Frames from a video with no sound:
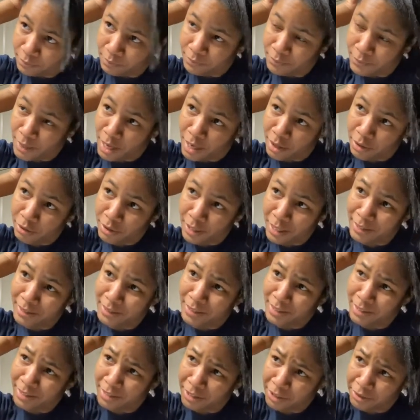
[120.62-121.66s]
I don't like
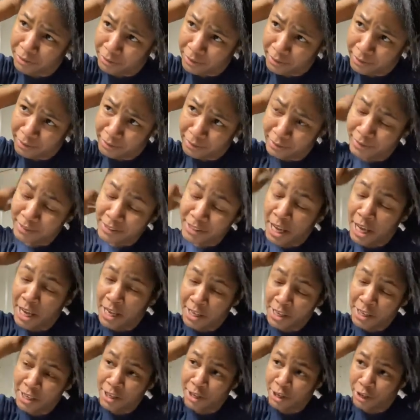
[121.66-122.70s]

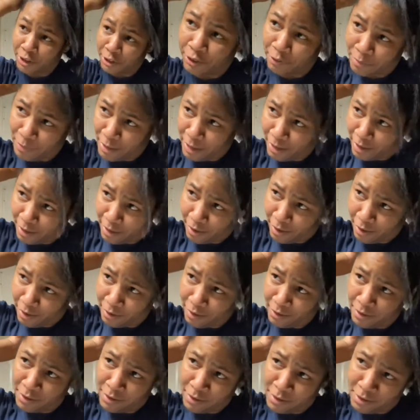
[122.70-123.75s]
taking care my hair.
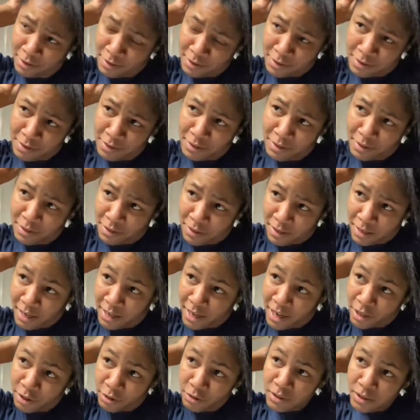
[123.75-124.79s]
And I
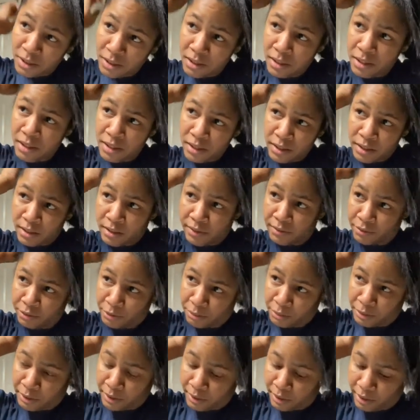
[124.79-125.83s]
used to love
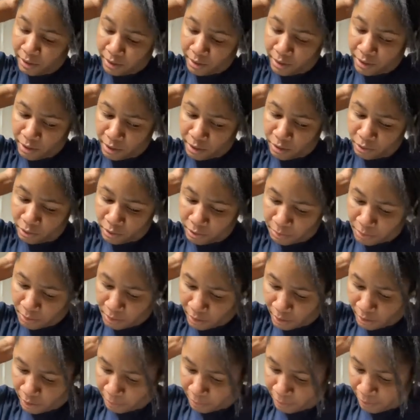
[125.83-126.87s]
doing hair. That used to be
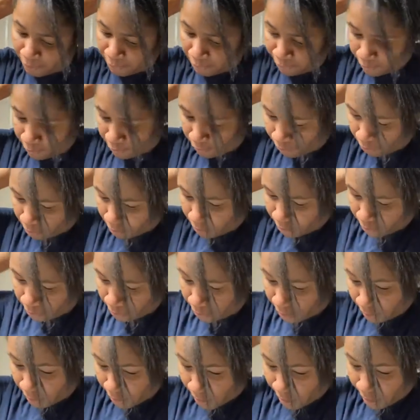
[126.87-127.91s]
like my favorite thing
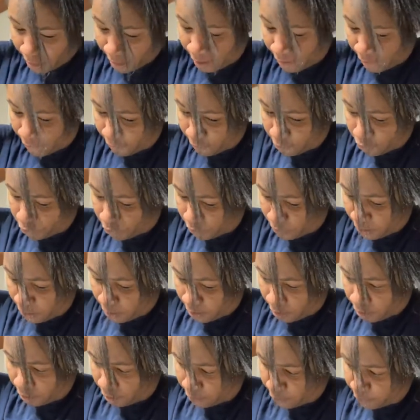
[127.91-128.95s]
in life, doing
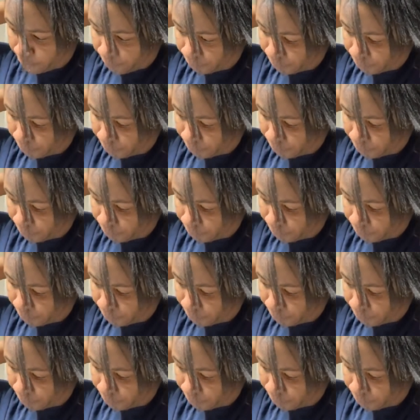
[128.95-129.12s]
hair.